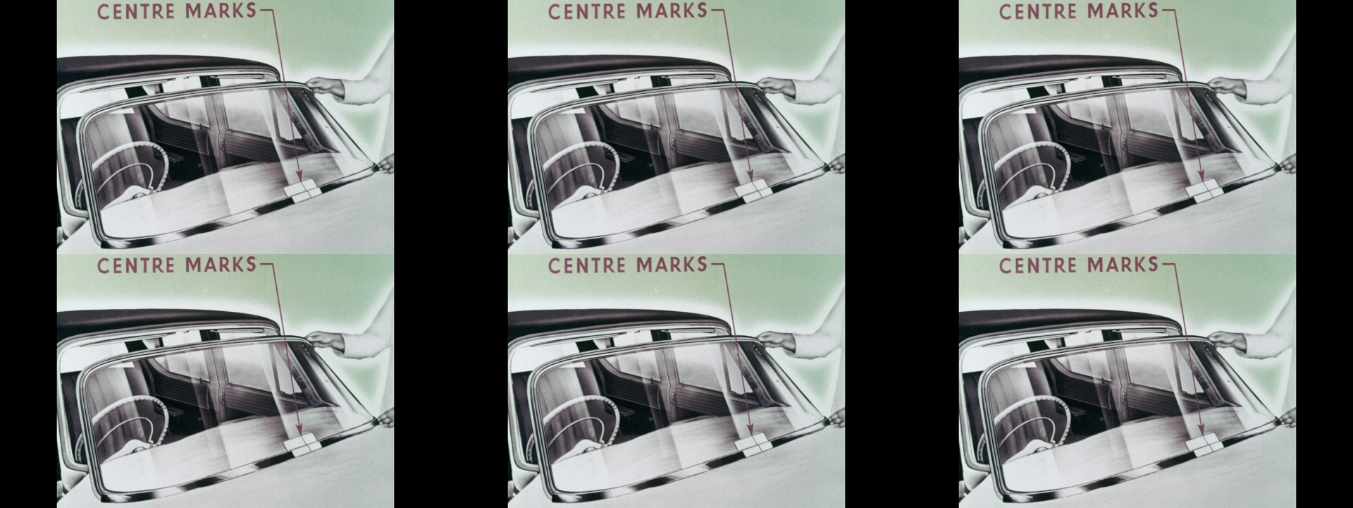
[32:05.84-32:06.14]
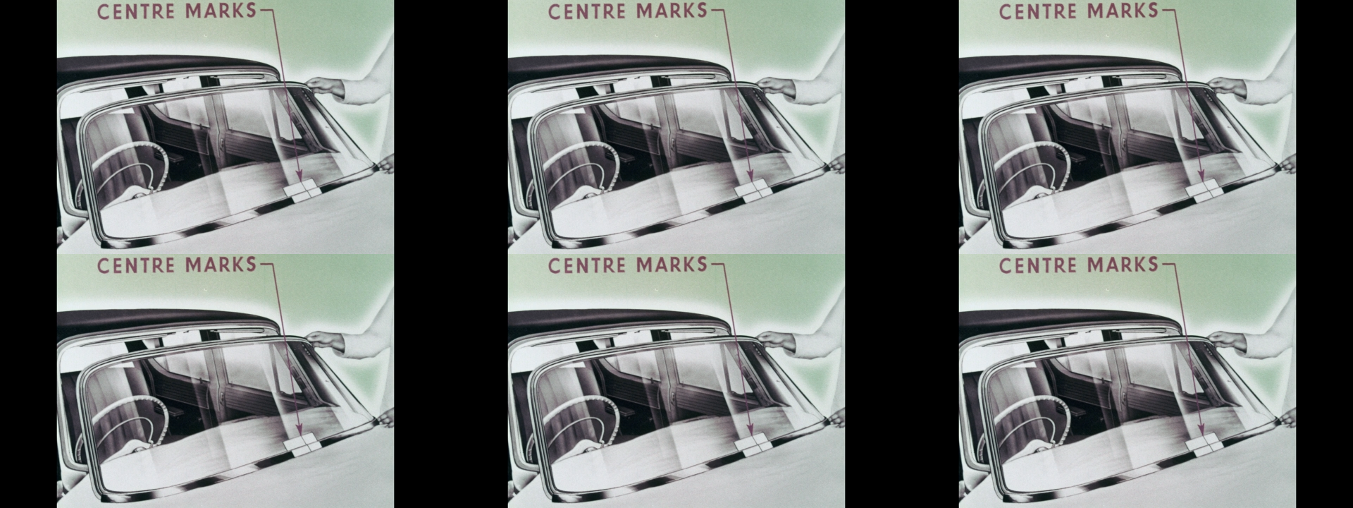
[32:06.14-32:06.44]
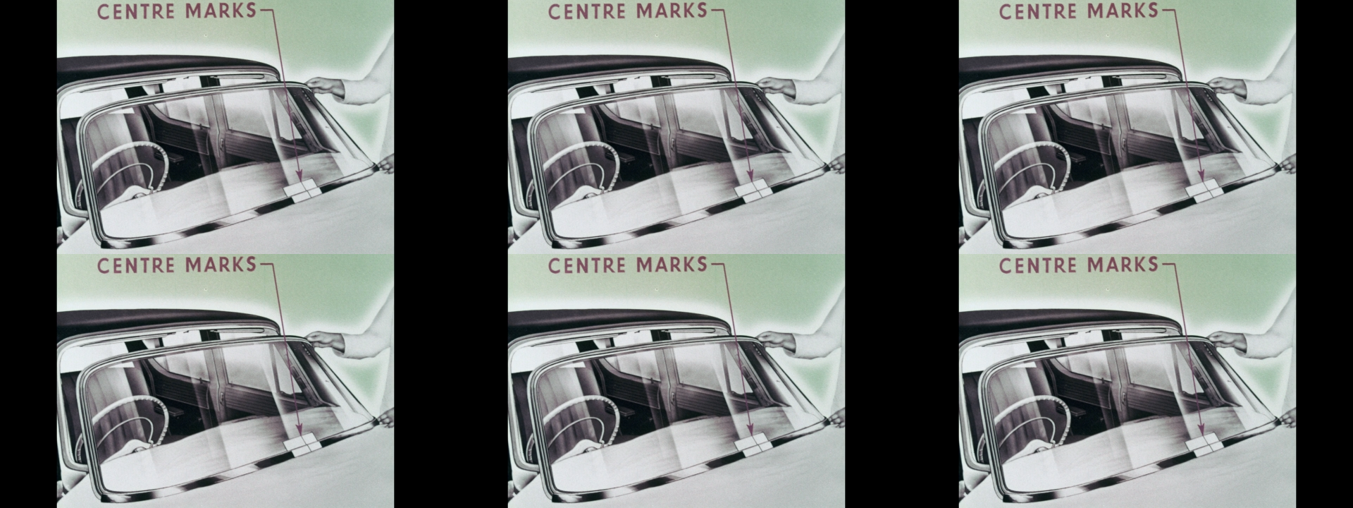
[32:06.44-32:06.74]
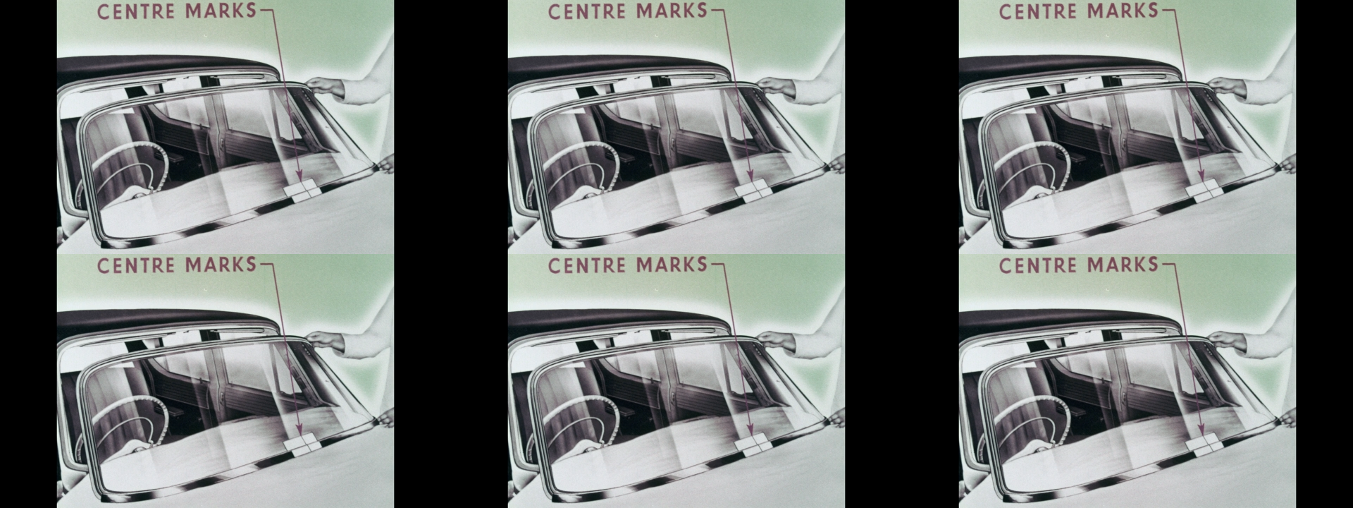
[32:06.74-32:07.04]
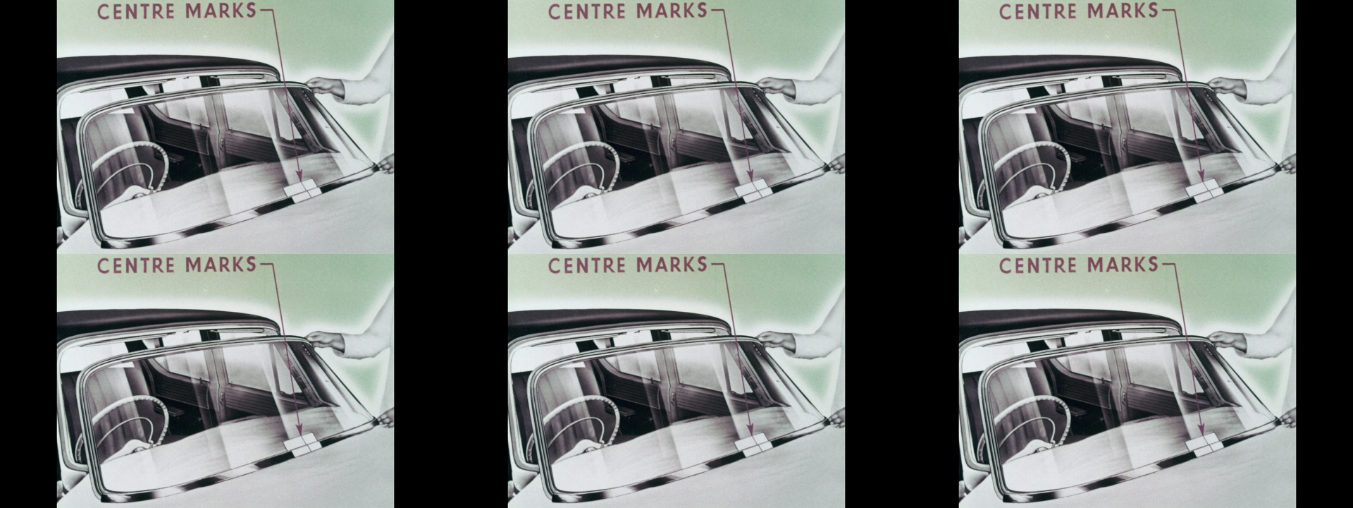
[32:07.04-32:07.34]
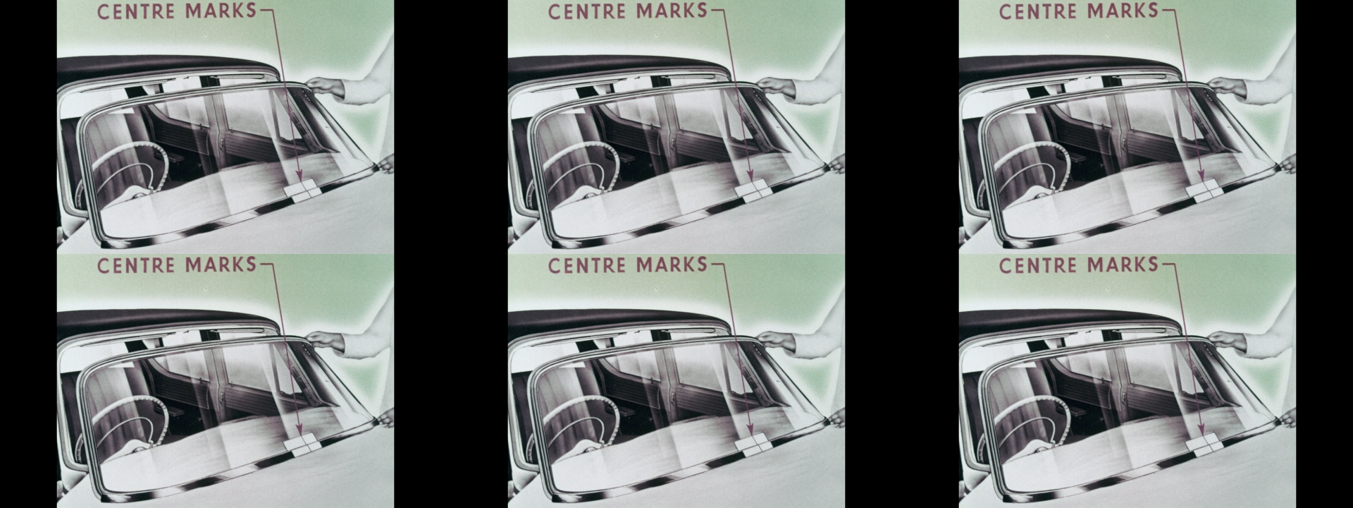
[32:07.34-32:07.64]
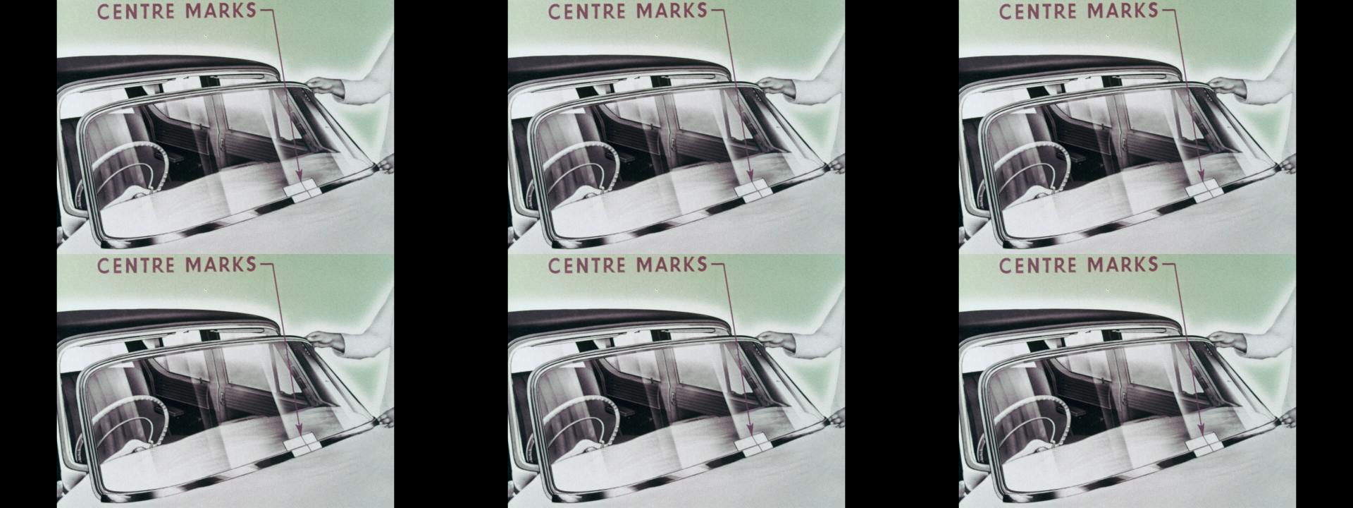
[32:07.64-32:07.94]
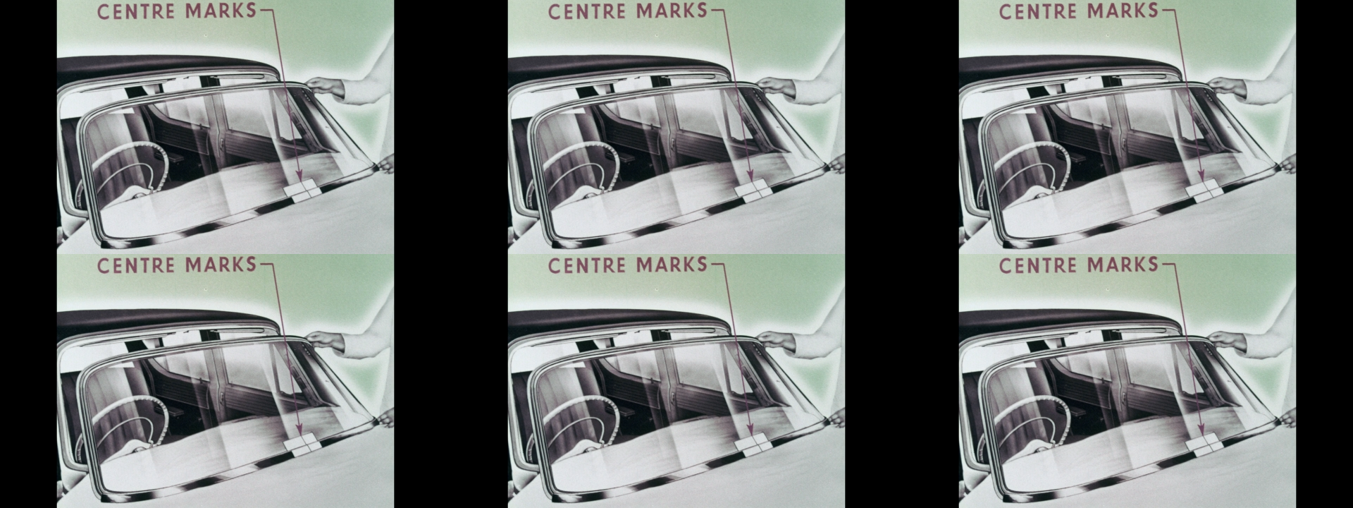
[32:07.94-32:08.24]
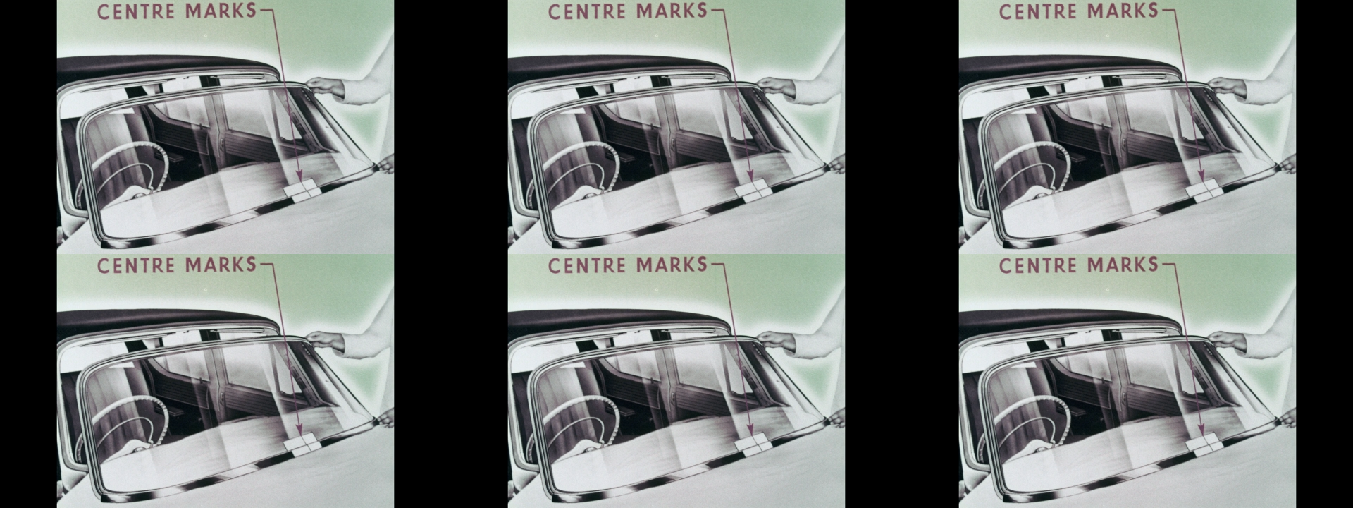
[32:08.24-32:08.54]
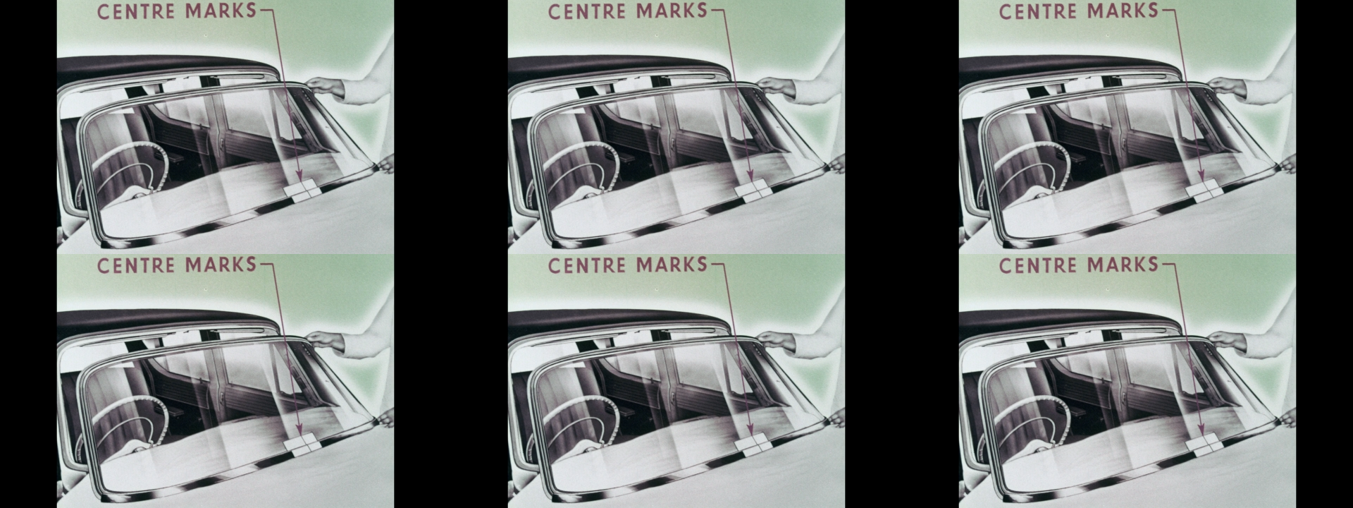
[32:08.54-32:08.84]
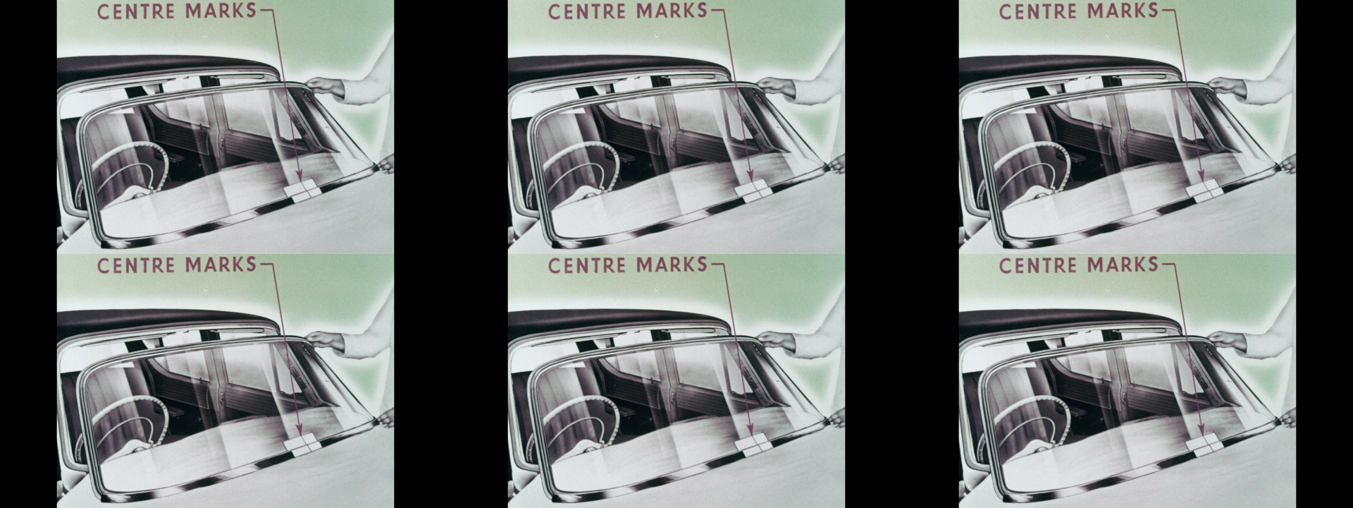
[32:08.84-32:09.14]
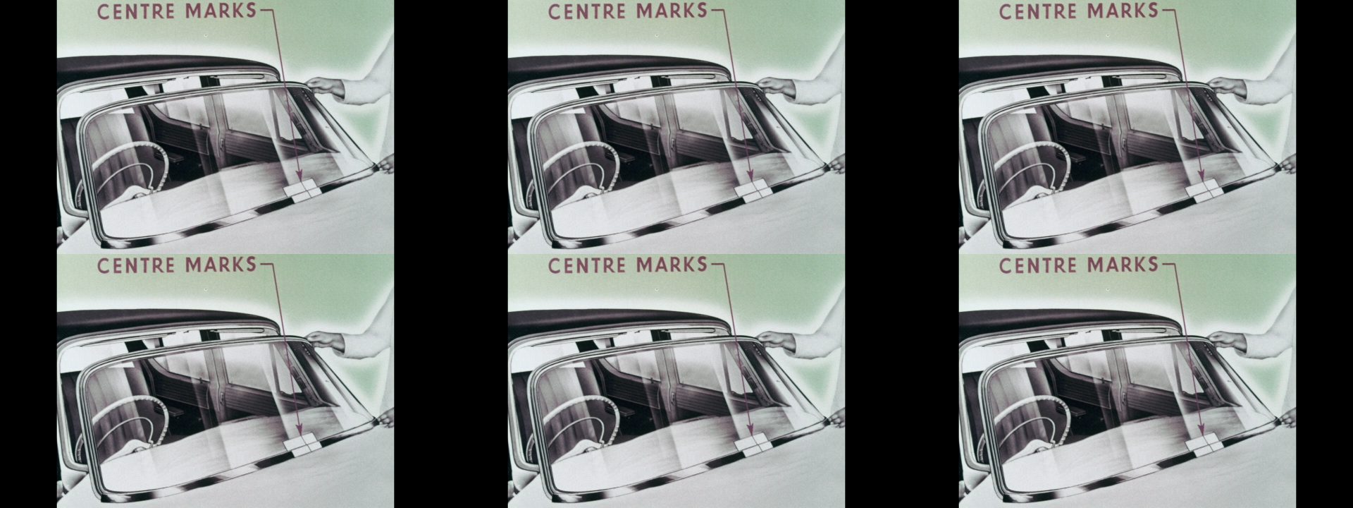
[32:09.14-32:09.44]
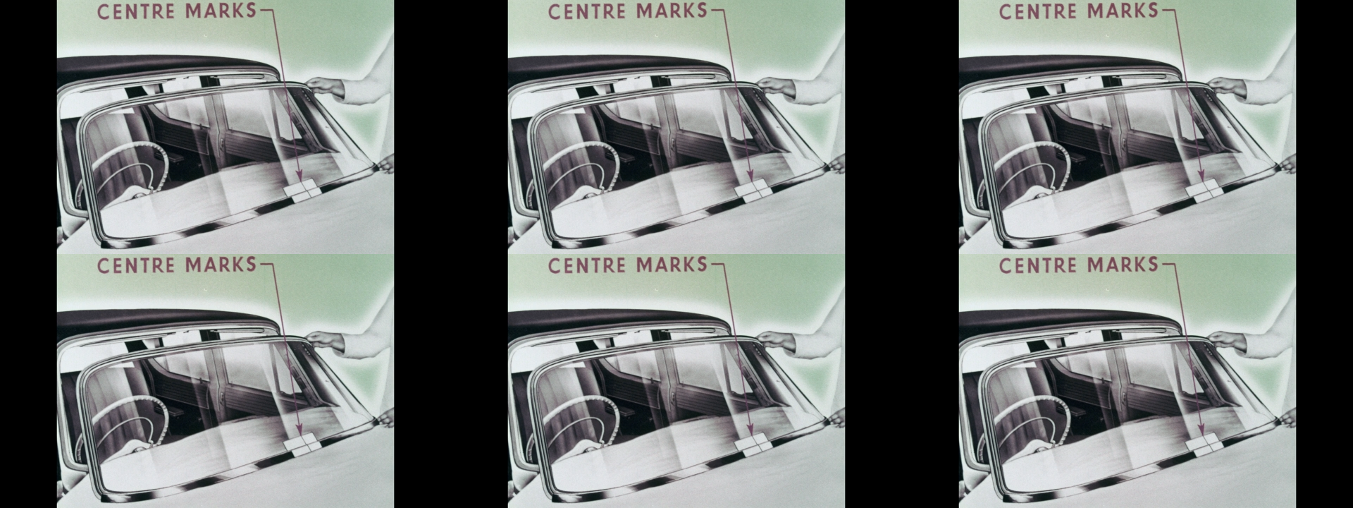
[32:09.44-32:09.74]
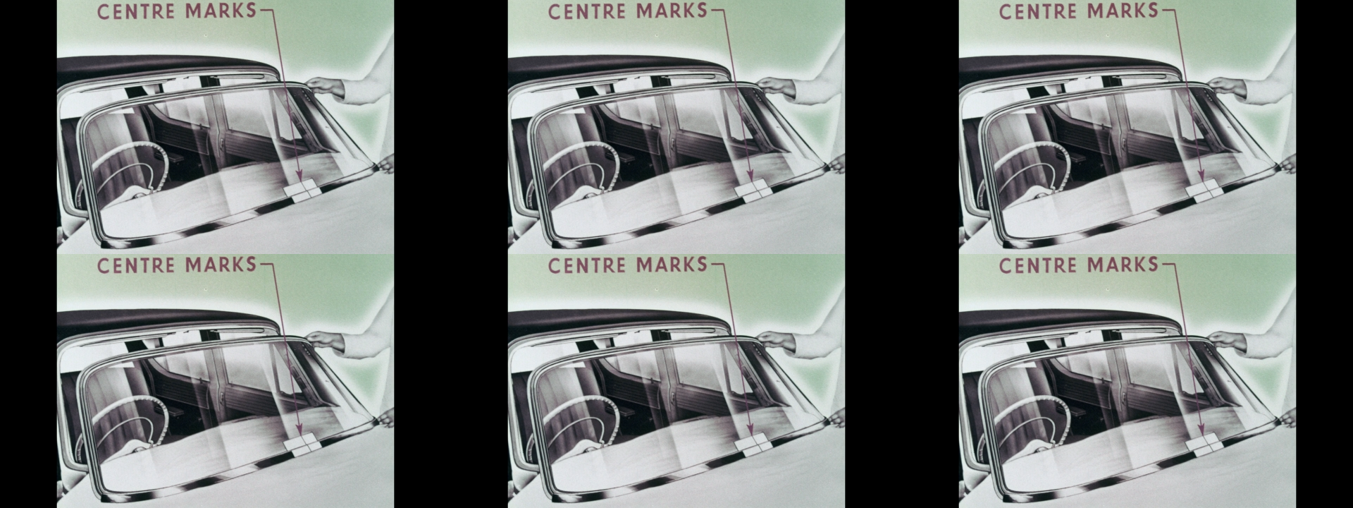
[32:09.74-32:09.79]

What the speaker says: Nobody's mouth can be seen.